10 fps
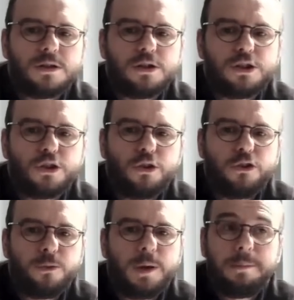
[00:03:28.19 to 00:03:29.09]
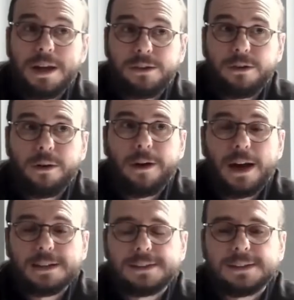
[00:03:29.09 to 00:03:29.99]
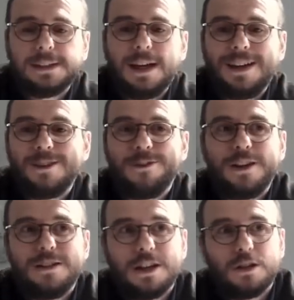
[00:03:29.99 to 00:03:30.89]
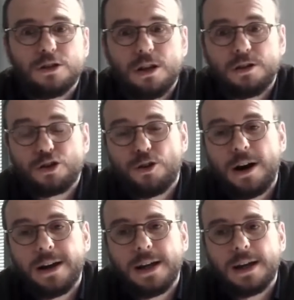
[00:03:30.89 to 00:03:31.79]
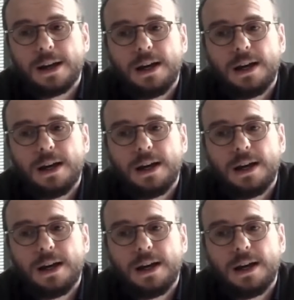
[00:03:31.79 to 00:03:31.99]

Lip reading: should be better at innovating and trying.